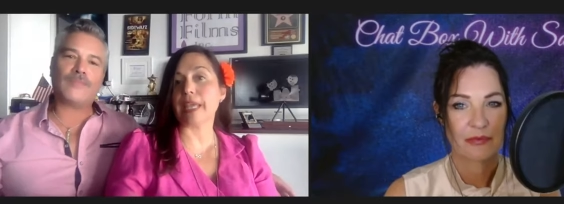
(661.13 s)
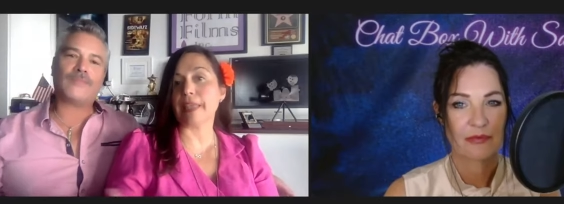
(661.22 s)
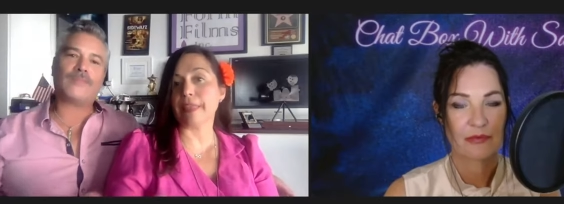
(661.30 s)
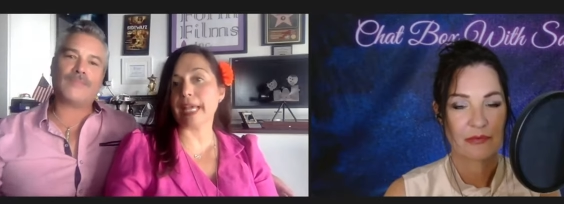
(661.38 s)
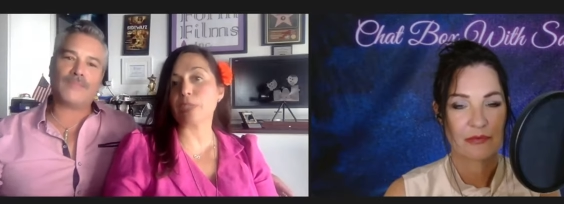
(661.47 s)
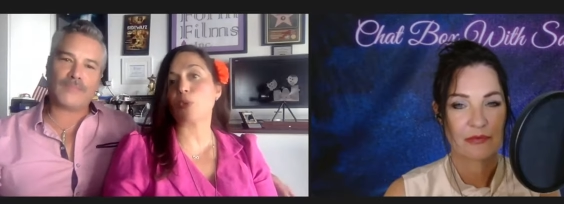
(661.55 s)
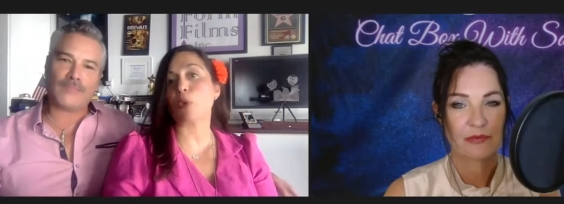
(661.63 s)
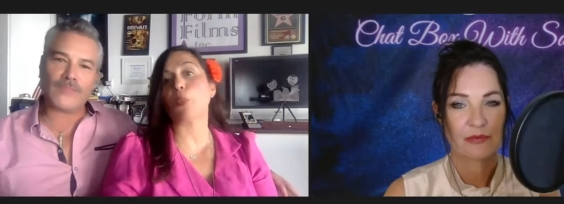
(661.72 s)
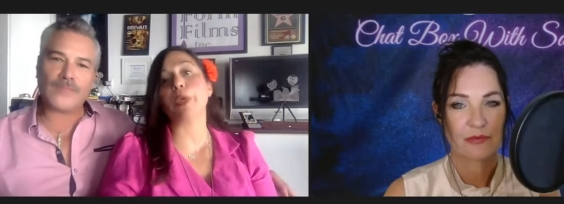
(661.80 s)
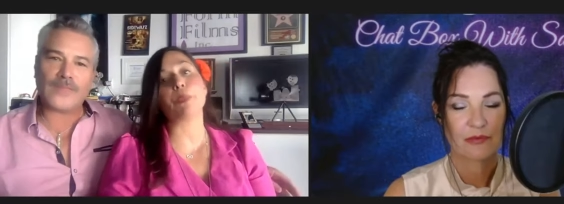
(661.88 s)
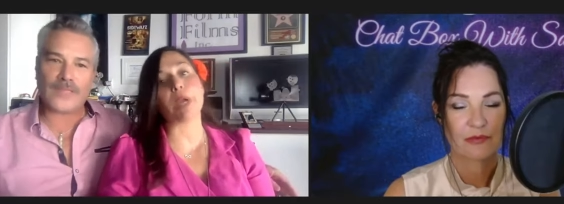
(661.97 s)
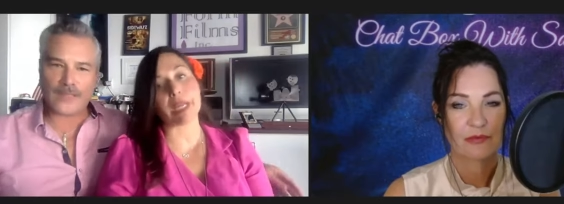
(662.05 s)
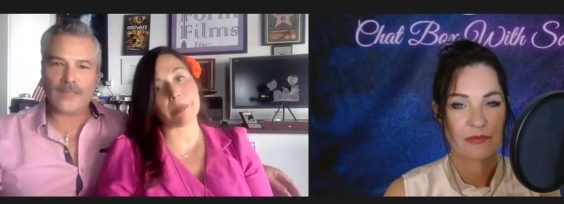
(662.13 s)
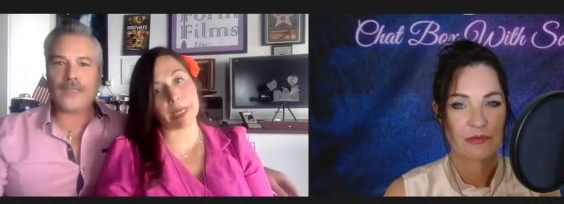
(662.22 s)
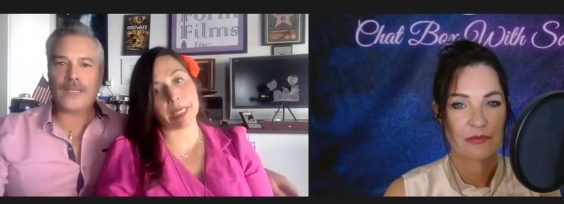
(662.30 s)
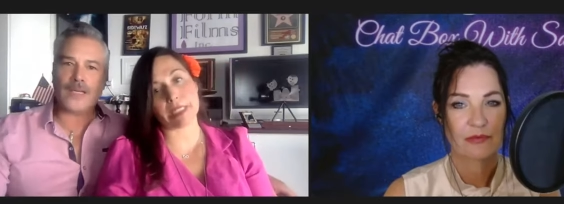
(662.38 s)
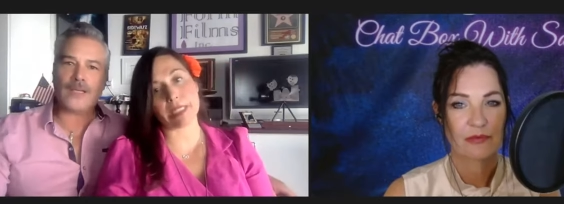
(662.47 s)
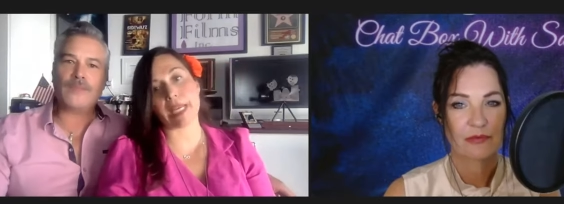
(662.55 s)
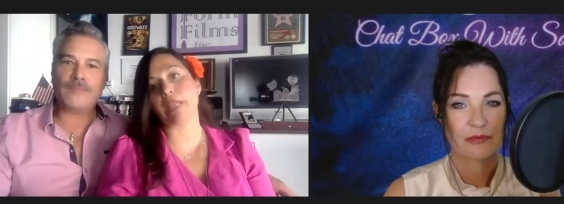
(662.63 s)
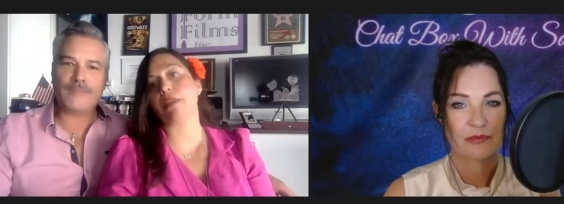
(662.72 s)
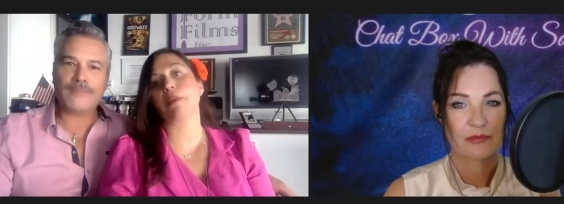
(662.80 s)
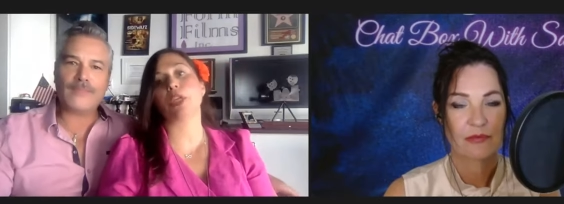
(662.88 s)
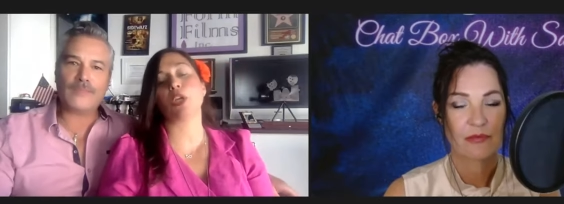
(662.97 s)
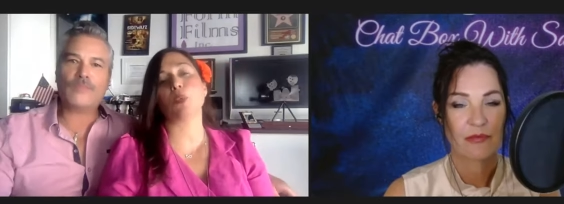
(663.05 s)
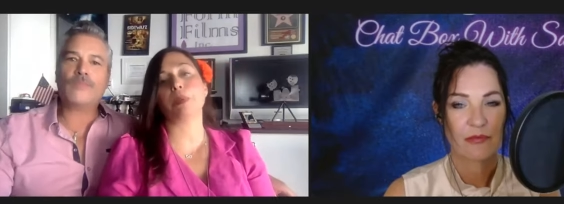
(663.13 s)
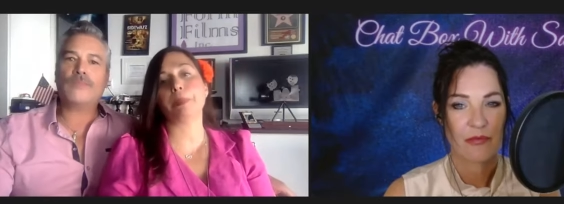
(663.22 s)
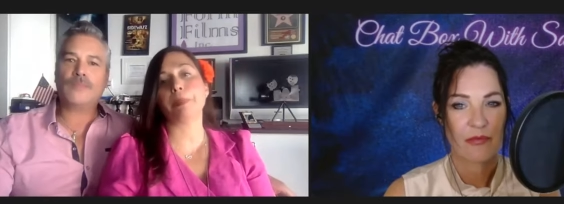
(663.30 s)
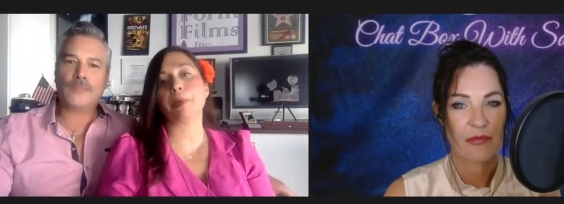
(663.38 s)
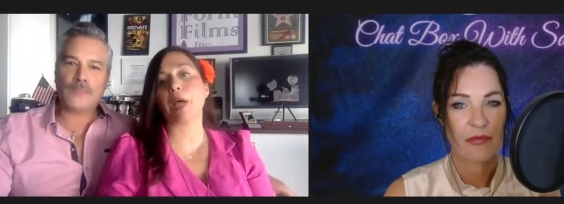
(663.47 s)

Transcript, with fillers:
Speaker 1: and that's what we recommend. Yeah. And you know, when people